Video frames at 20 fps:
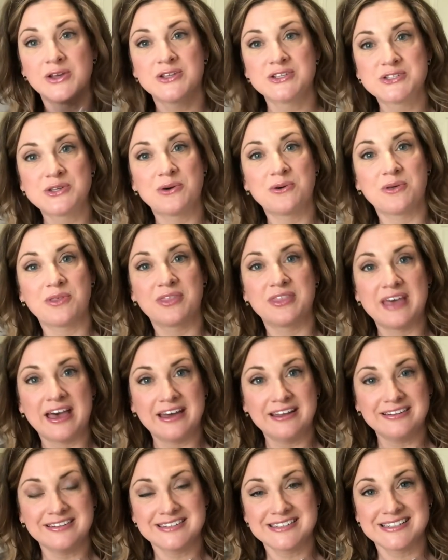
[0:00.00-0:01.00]
So
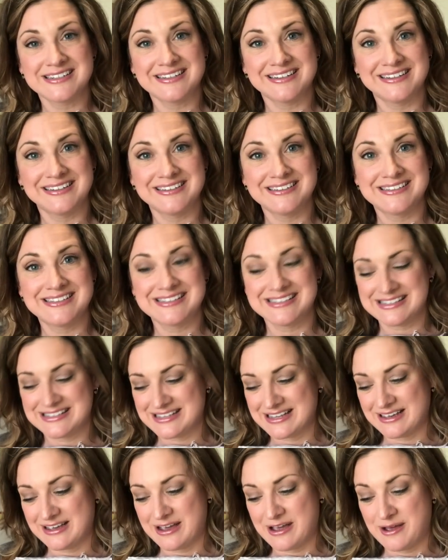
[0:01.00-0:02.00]
that is